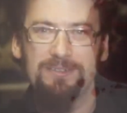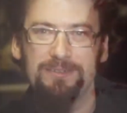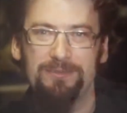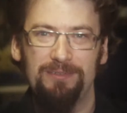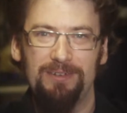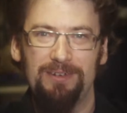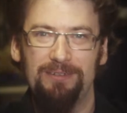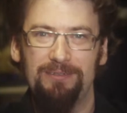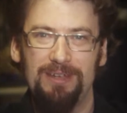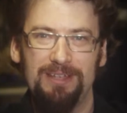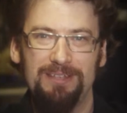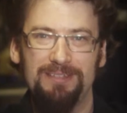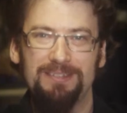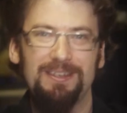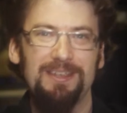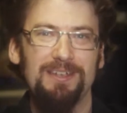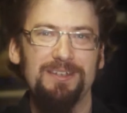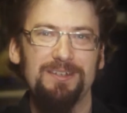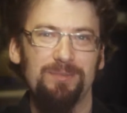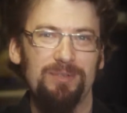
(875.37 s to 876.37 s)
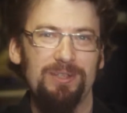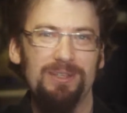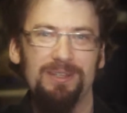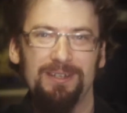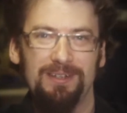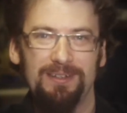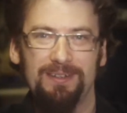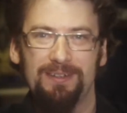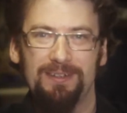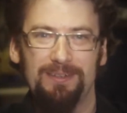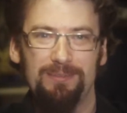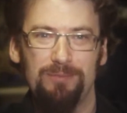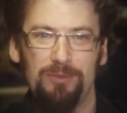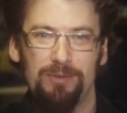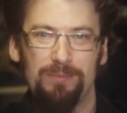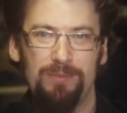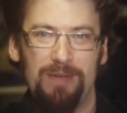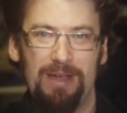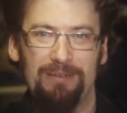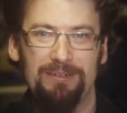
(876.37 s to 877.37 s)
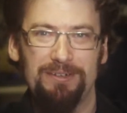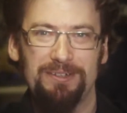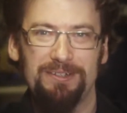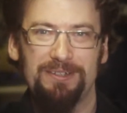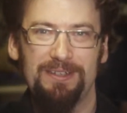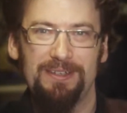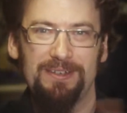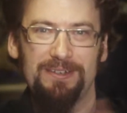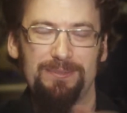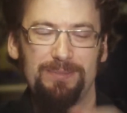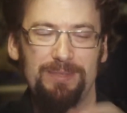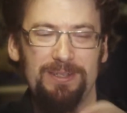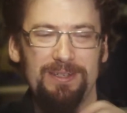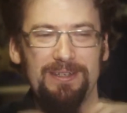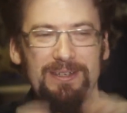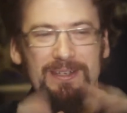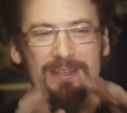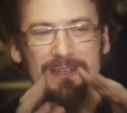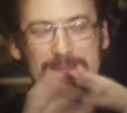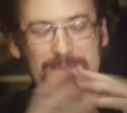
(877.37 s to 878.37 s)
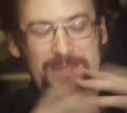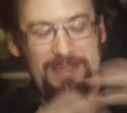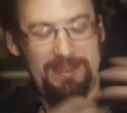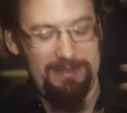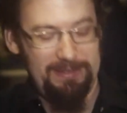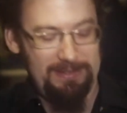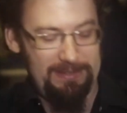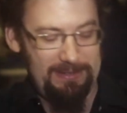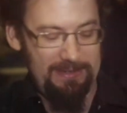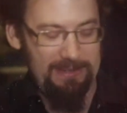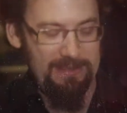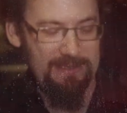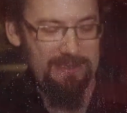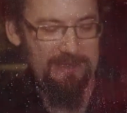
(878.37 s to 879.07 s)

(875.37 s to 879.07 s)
a red stage blood and a more brownish stage blood, and I painted